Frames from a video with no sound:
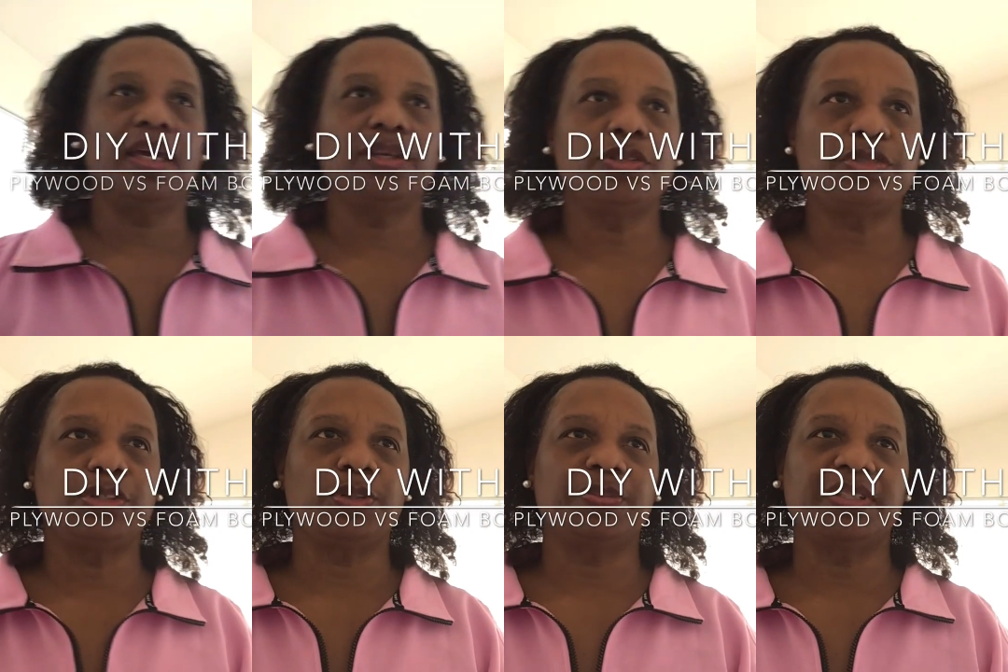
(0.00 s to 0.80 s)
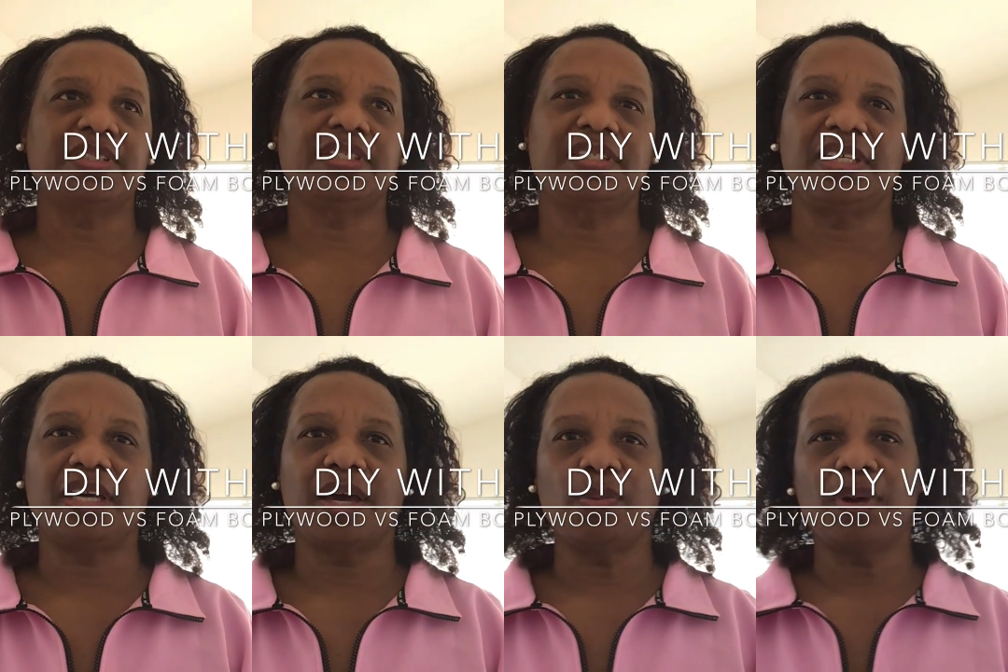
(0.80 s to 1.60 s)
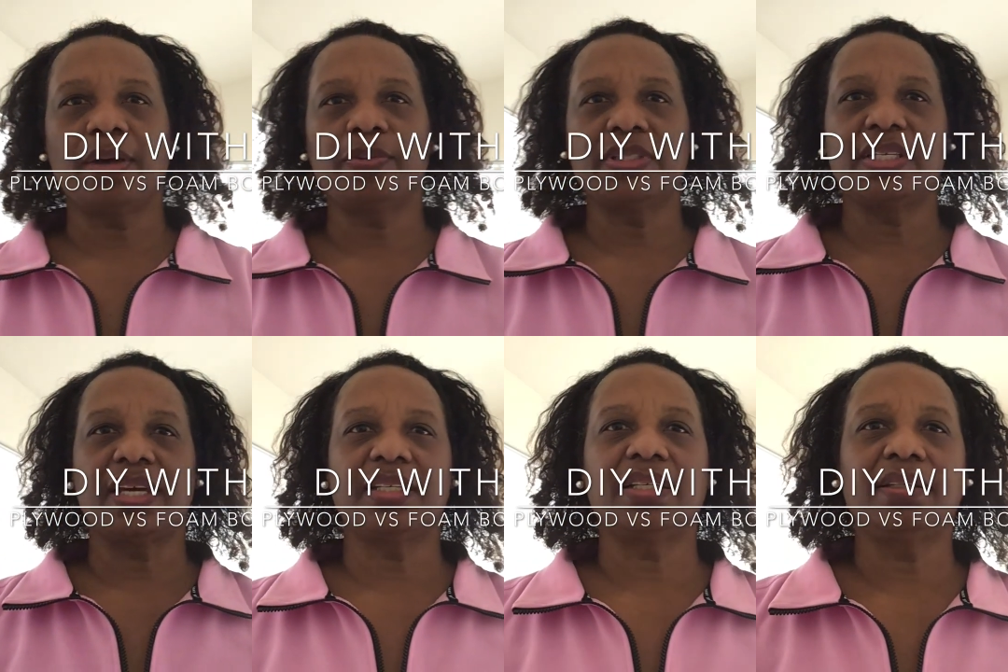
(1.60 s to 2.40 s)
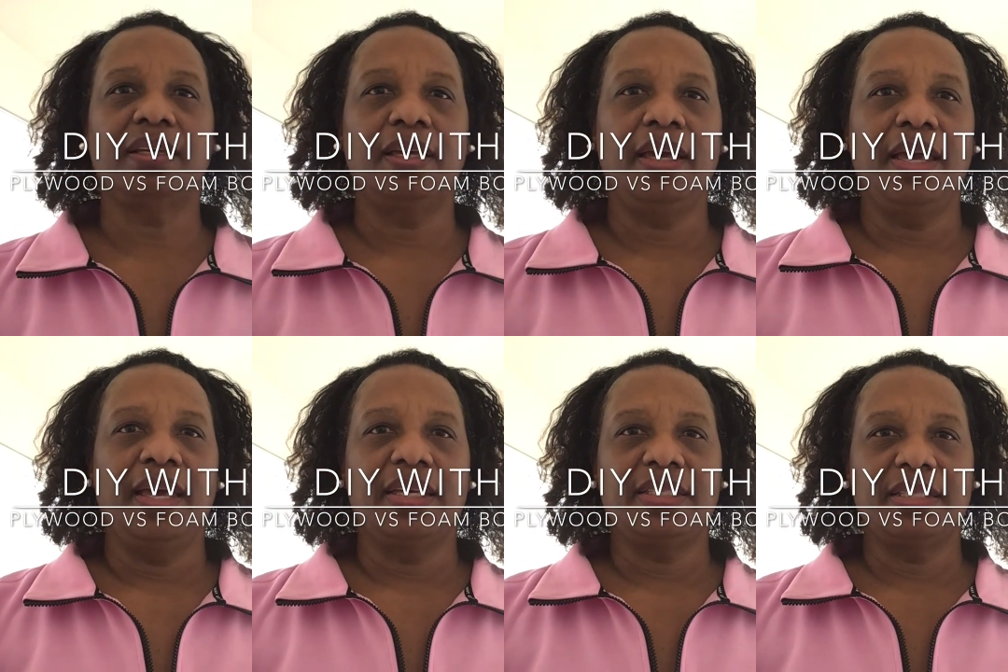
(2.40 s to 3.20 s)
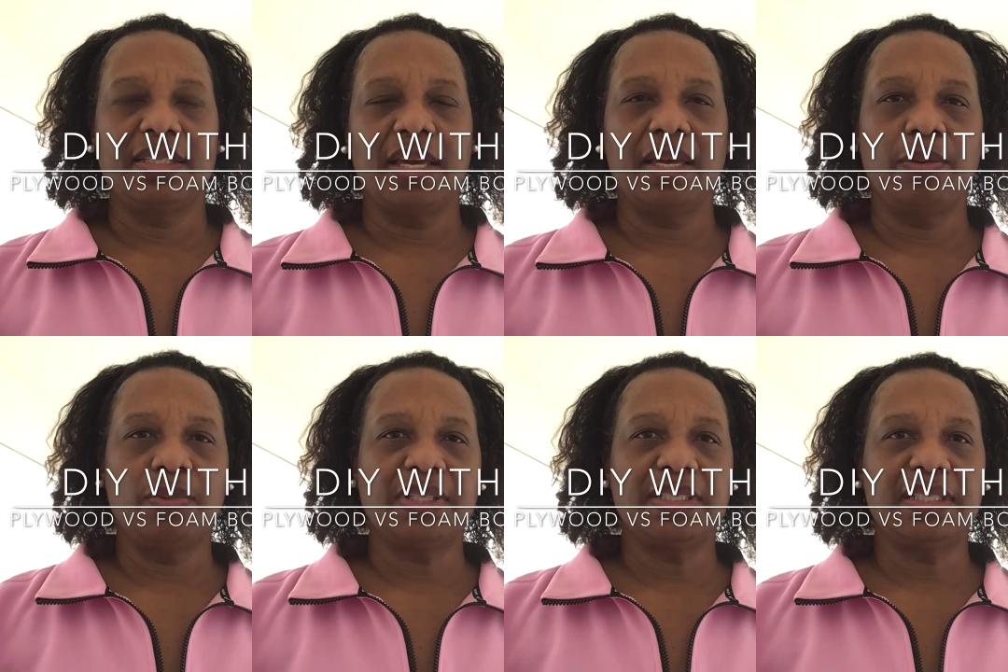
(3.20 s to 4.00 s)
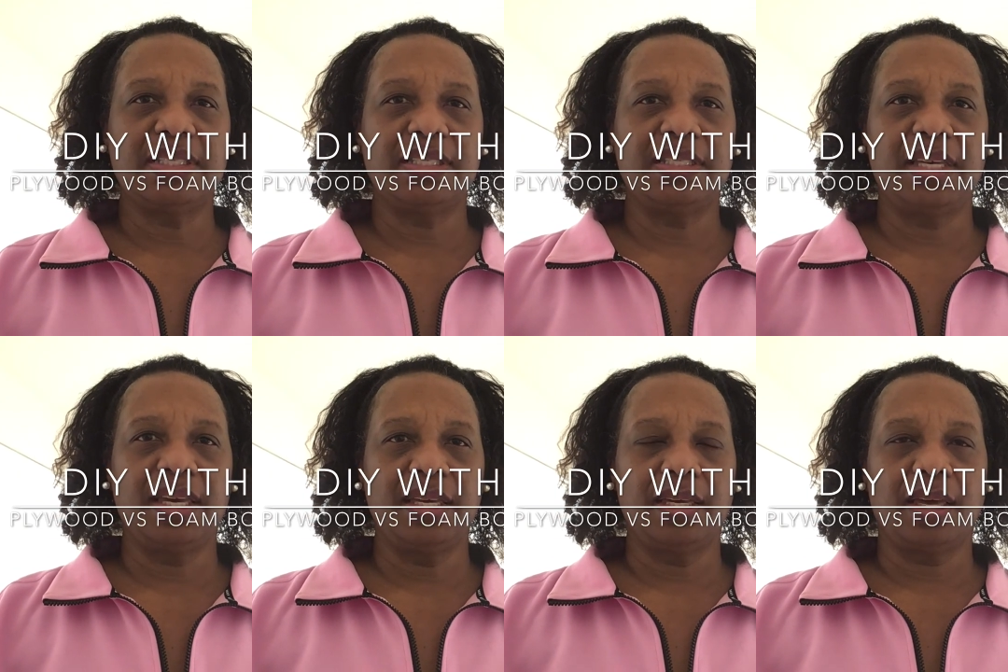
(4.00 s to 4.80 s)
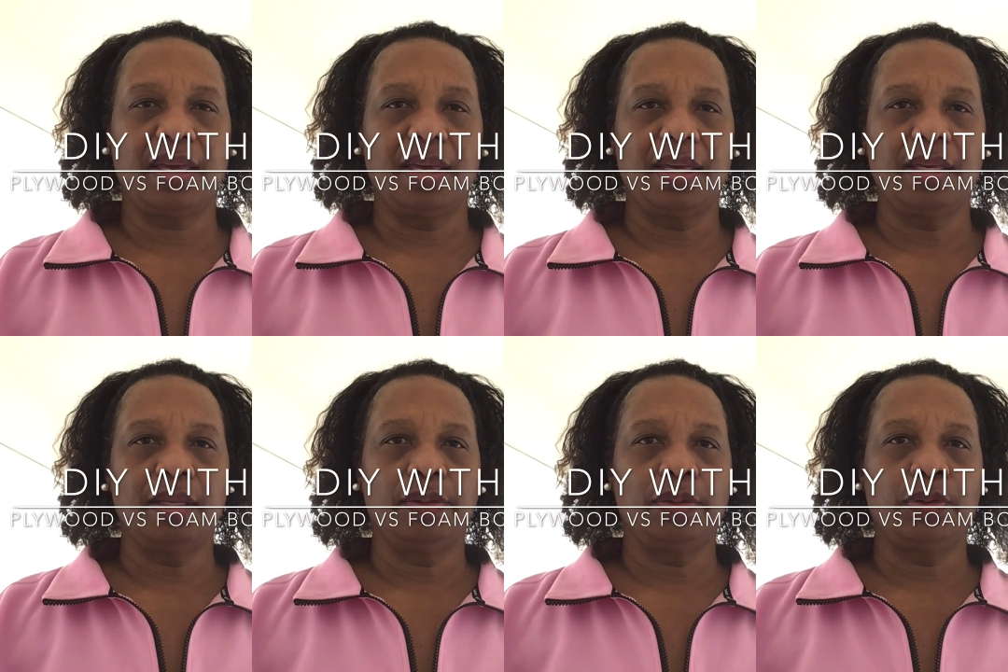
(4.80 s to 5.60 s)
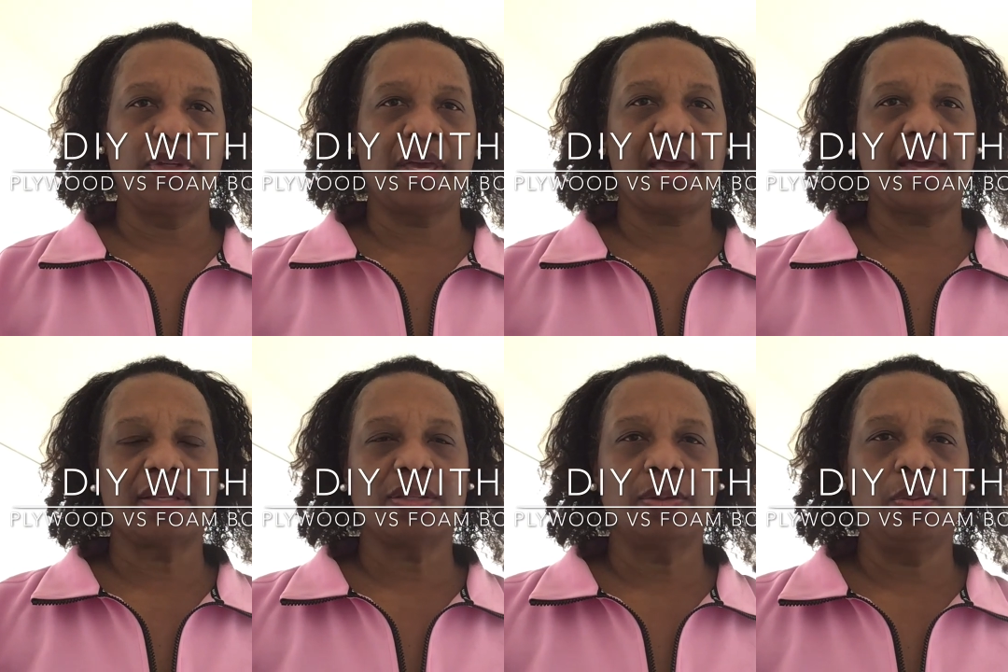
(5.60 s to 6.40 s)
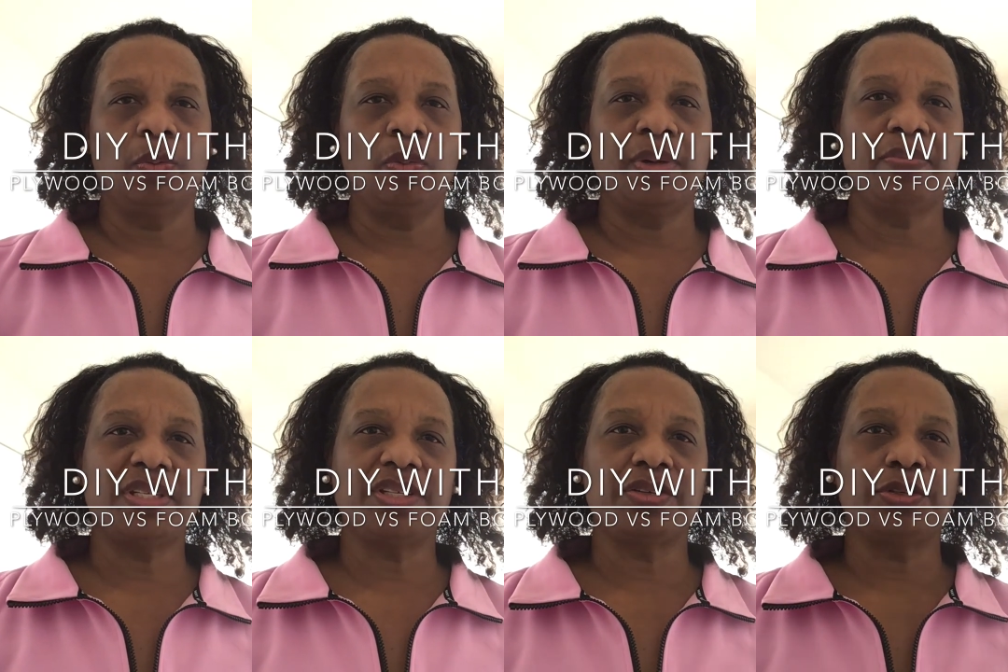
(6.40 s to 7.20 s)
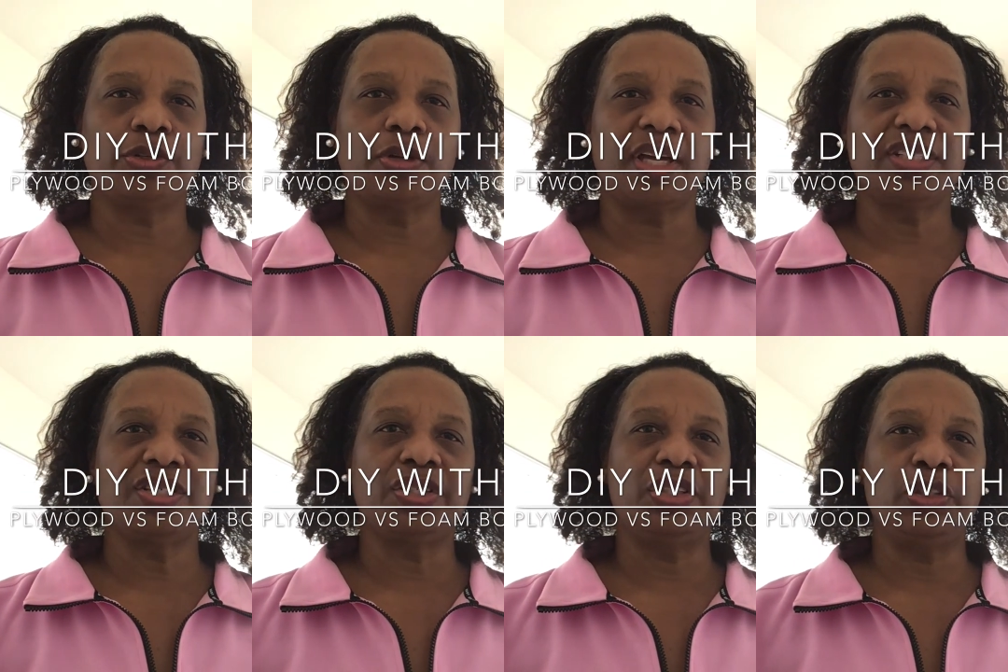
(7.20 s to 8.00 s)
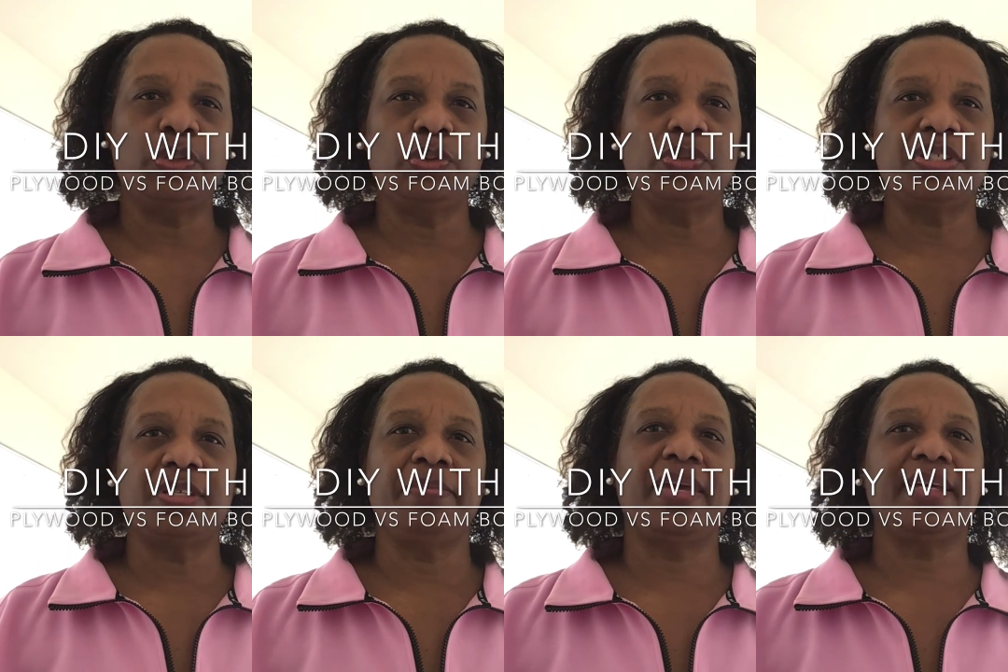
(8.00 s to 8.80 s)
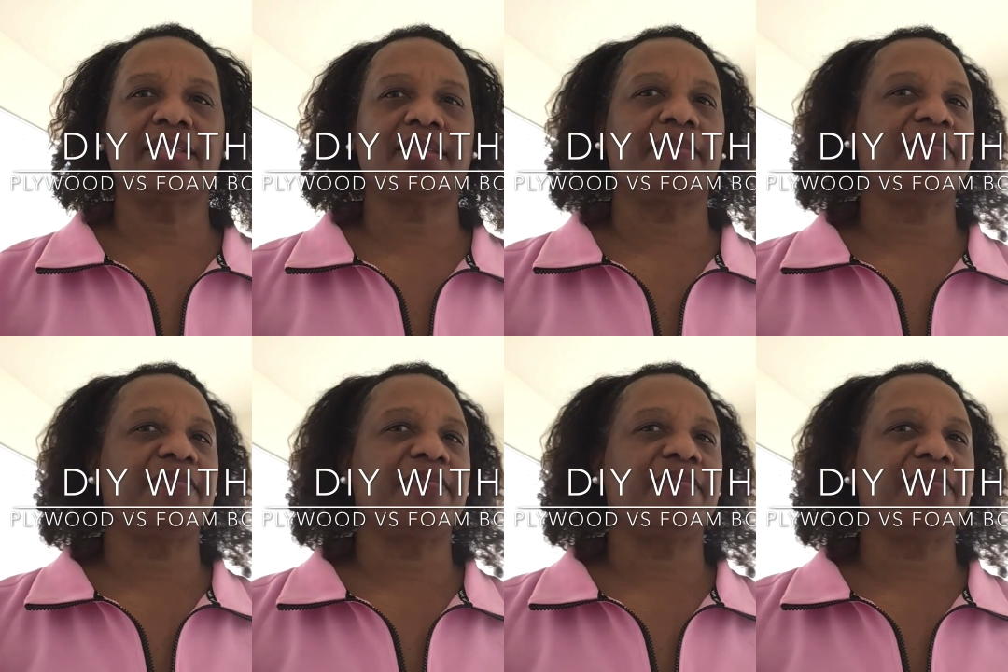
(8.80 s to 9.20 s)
YouTube, this is DIY with Donna, and today I wanted to take a look at what material I should use to make some